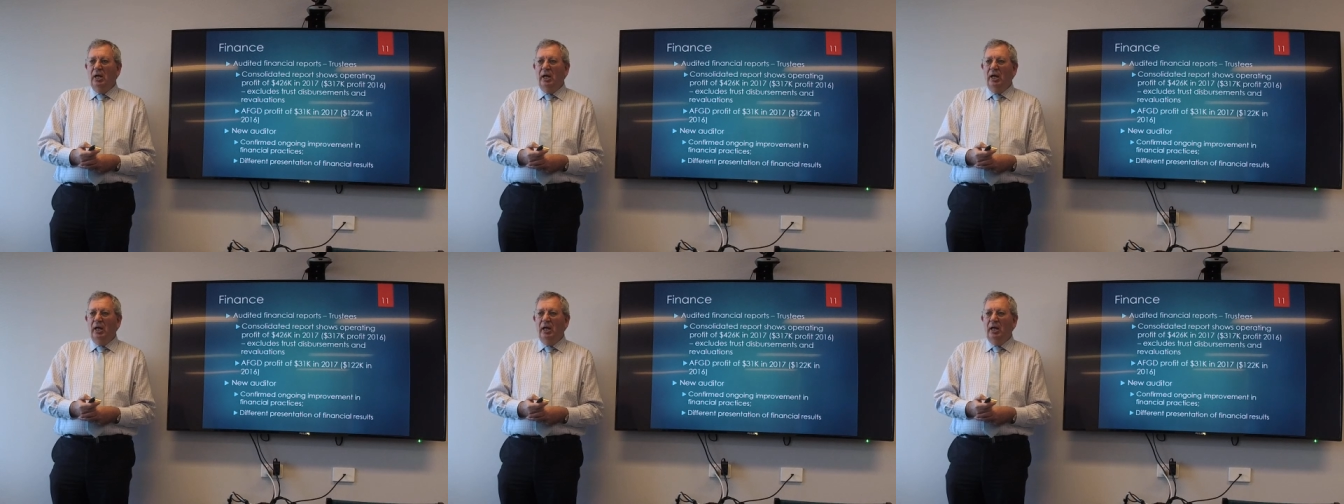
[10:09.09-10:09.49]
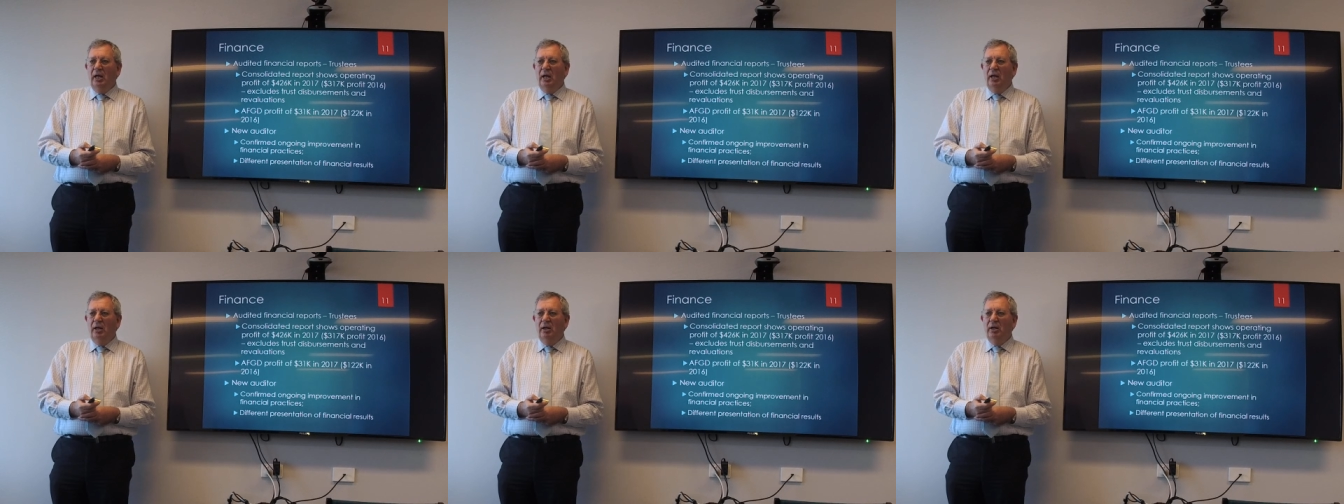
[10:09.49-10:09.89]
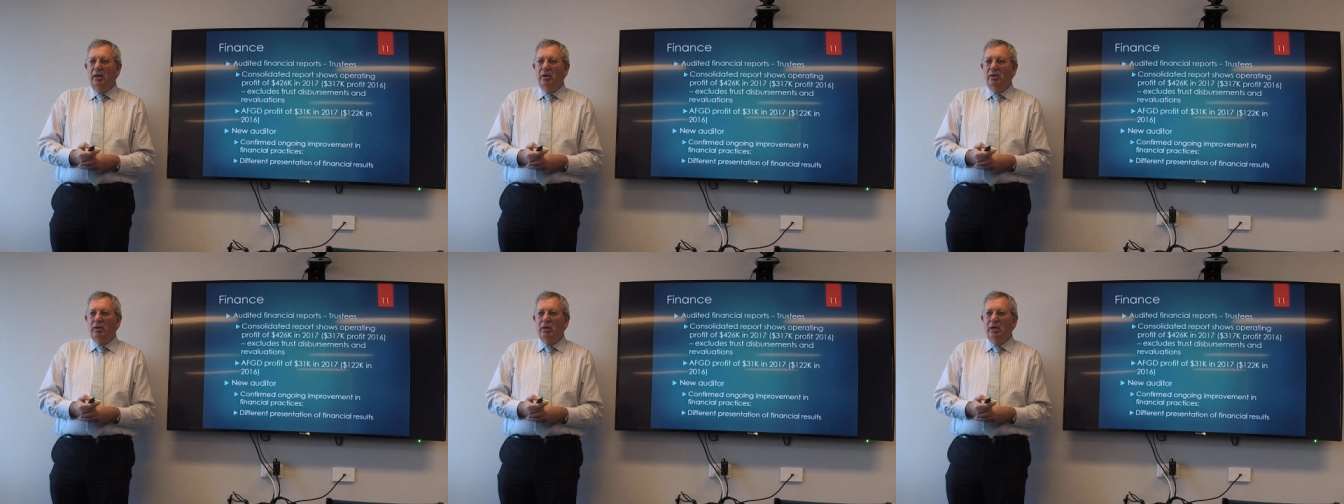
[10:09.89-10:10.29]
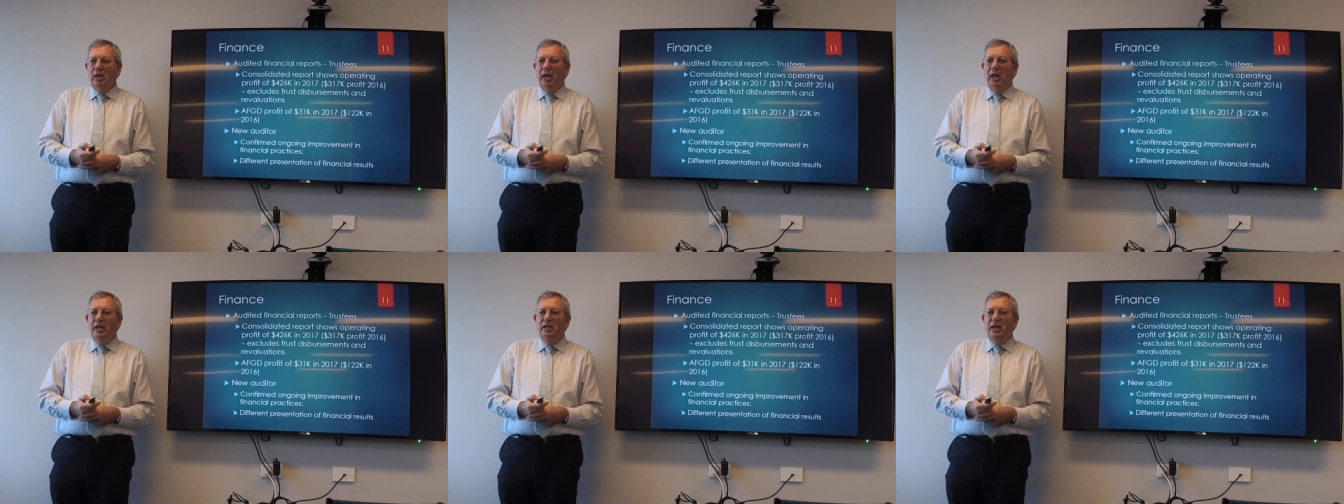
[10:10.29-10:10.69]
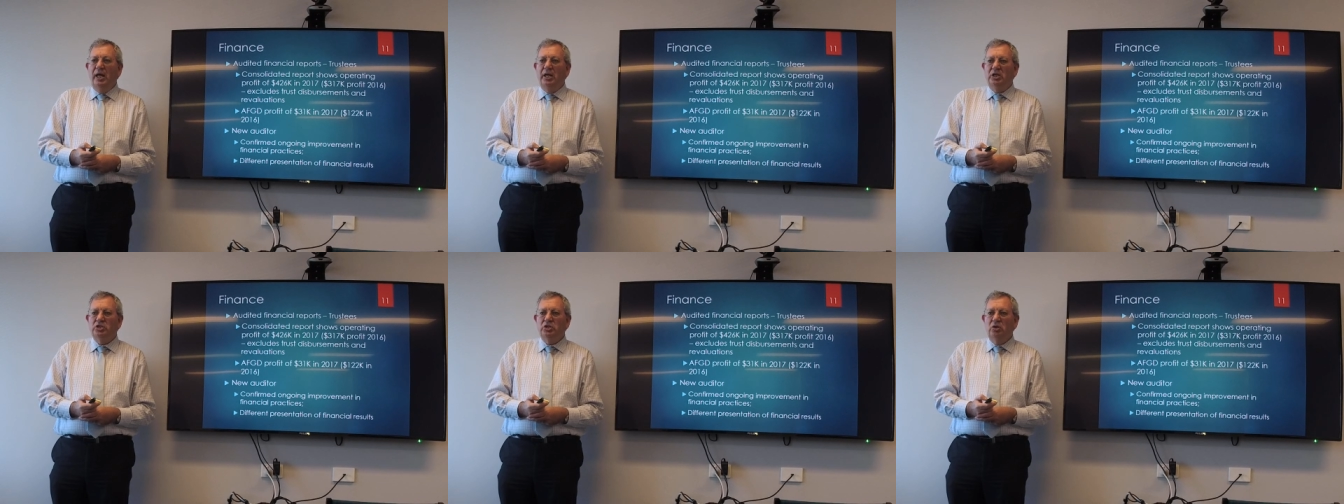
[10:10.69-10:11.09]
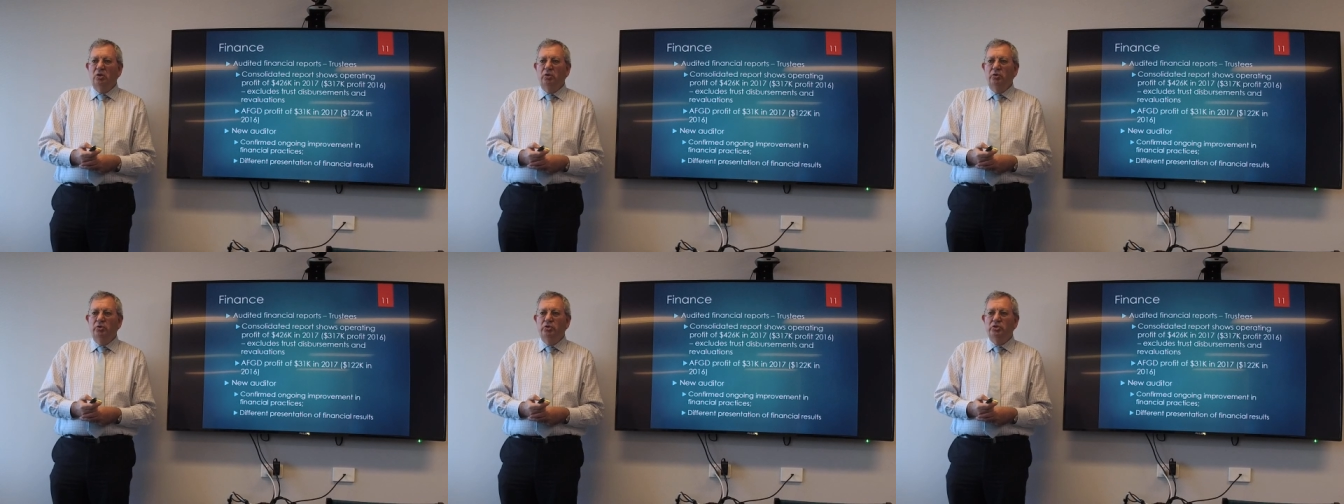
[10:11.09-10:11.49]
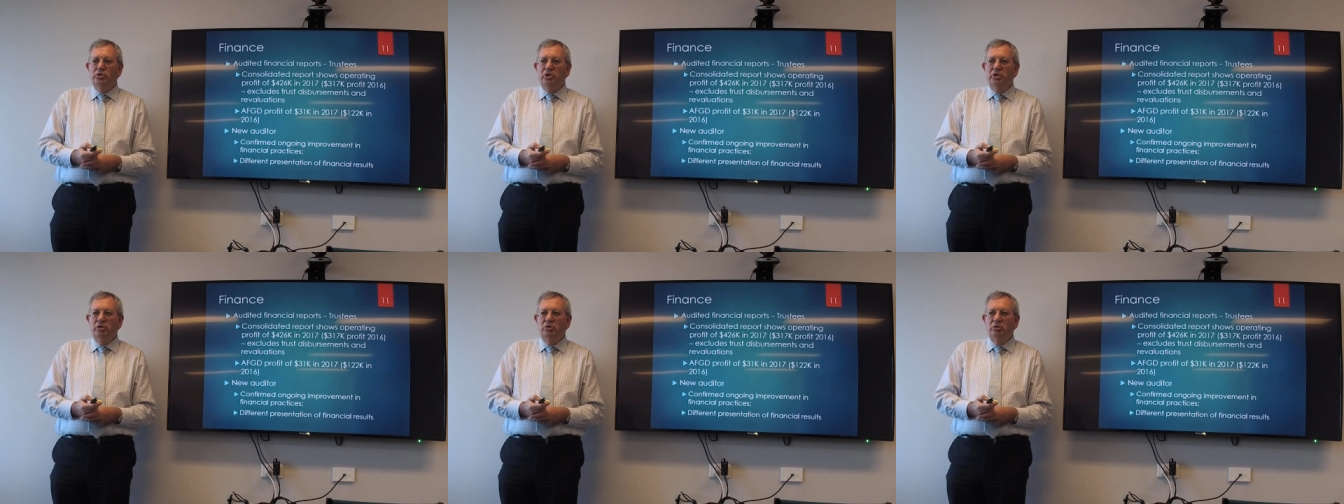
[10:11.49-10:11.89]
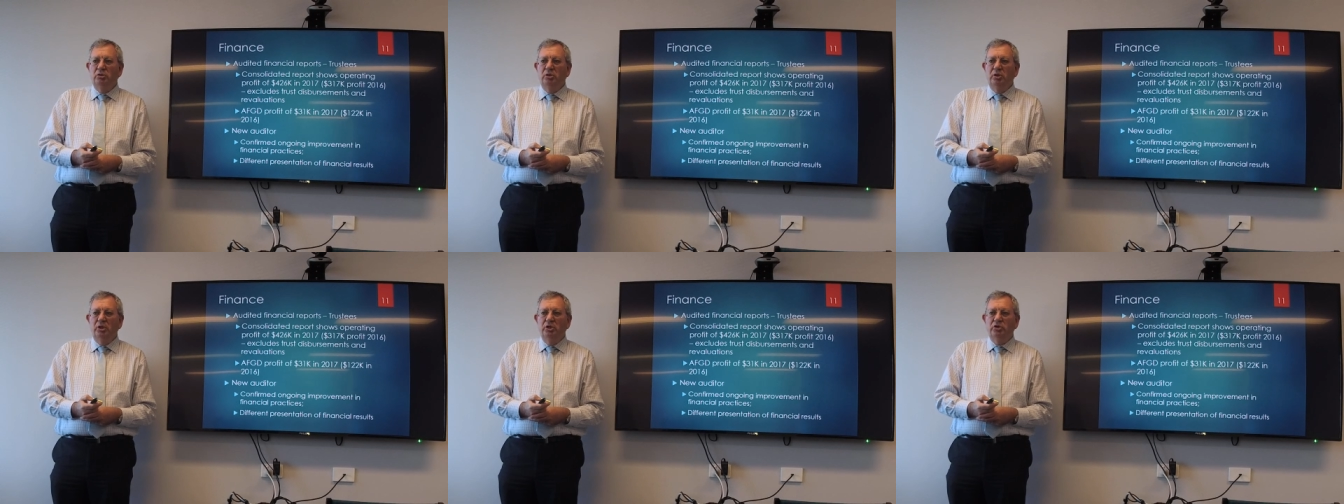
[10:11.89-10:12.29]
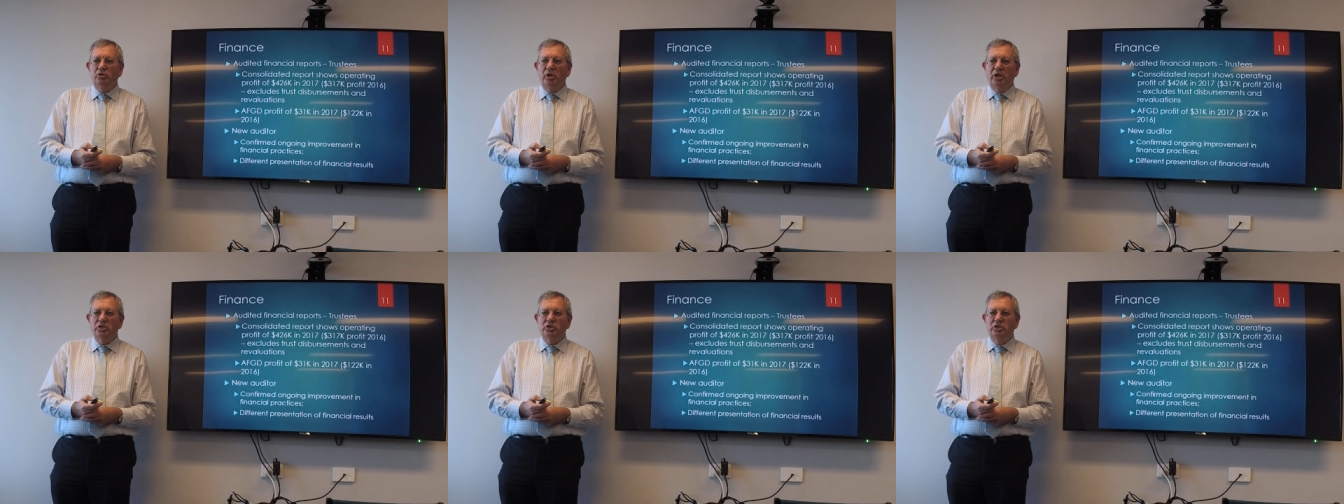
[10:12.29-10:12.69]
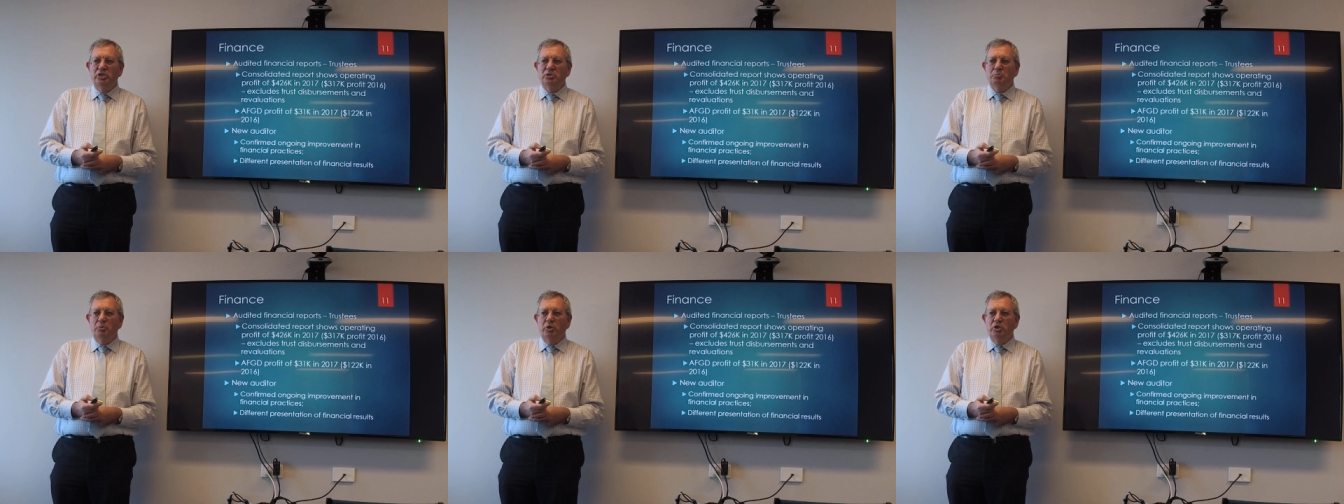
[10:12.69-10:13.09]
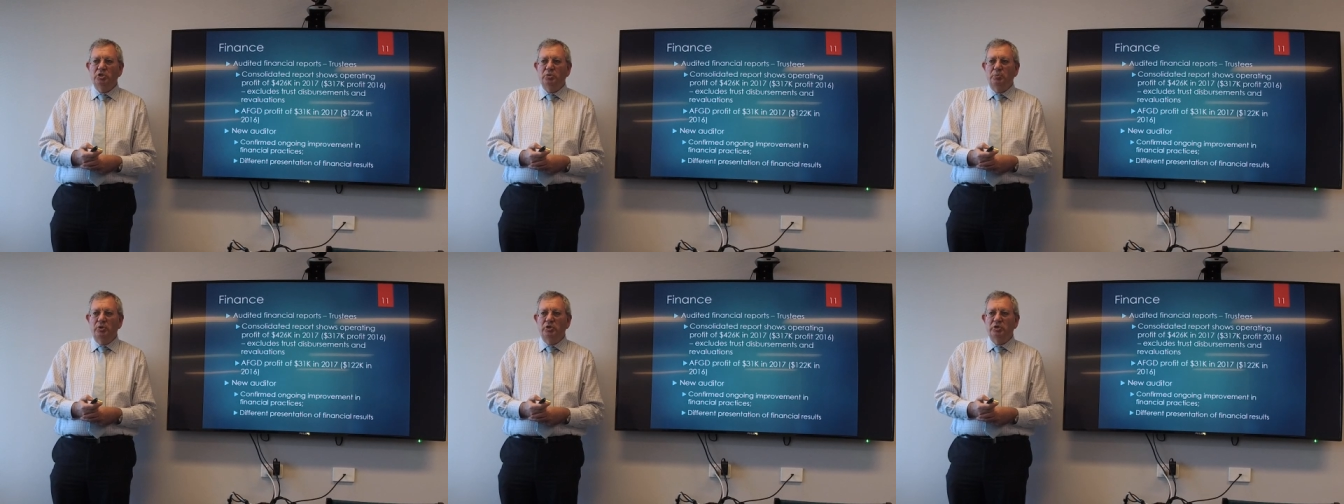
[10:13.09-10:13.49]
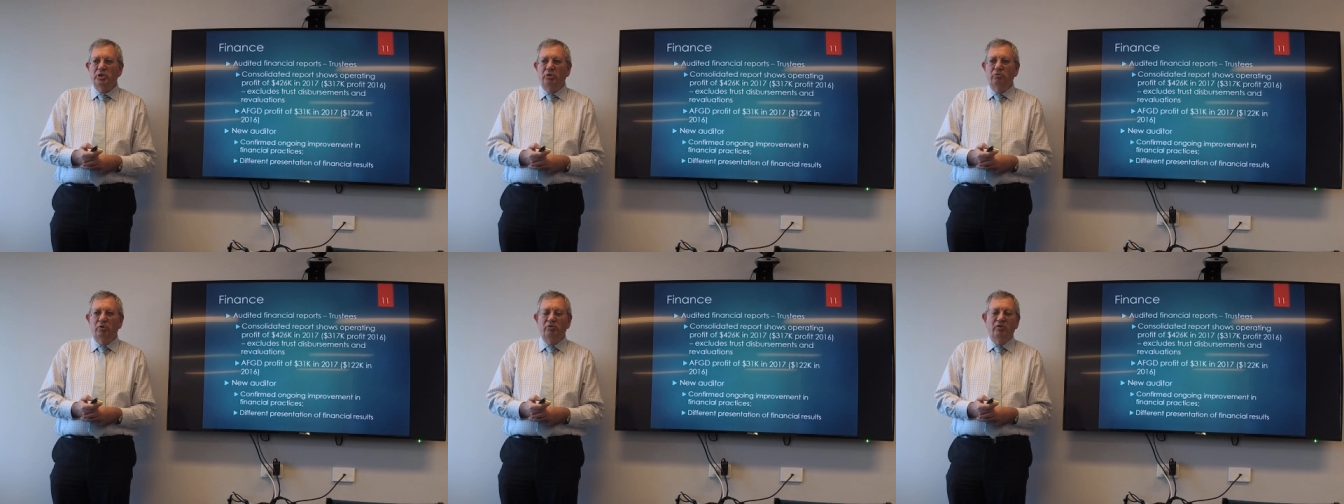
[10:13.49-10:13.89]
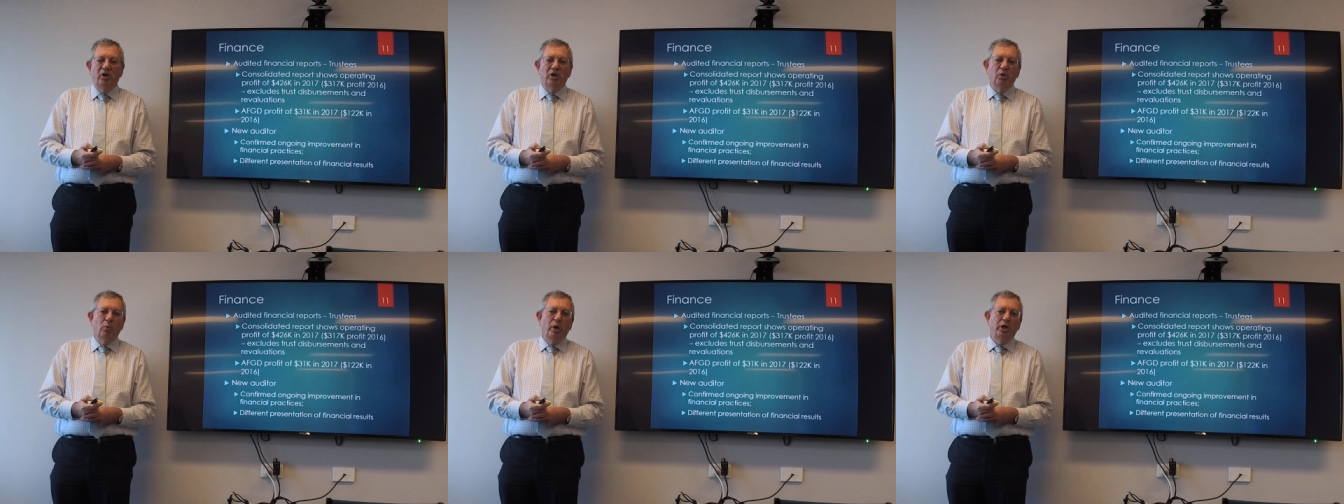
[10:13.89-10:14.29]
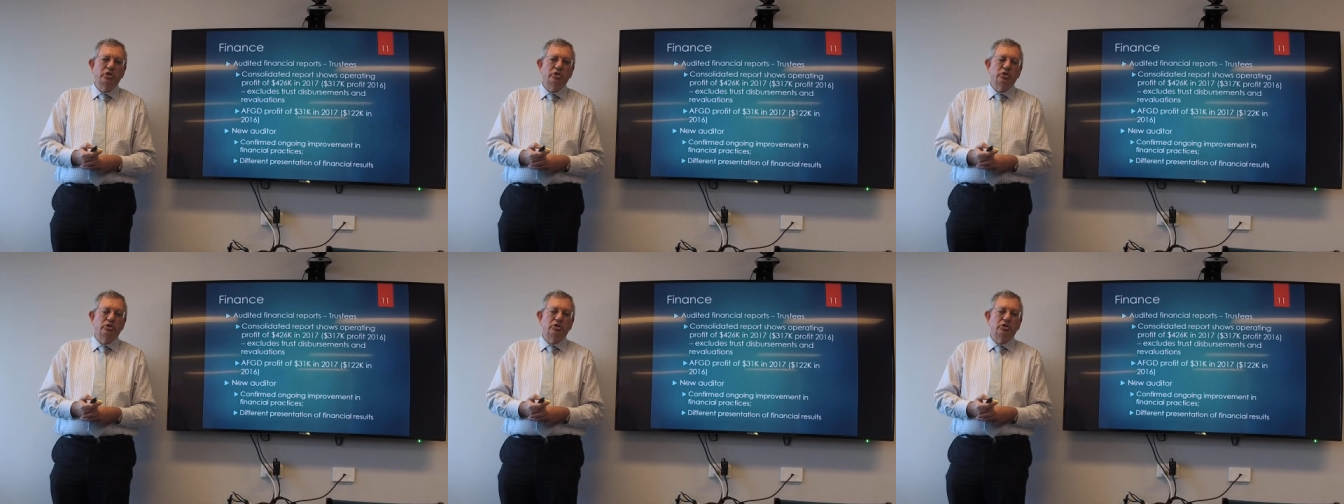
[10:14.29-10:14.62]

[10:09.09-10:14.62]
and that excludes the trust disbursements and revaluations.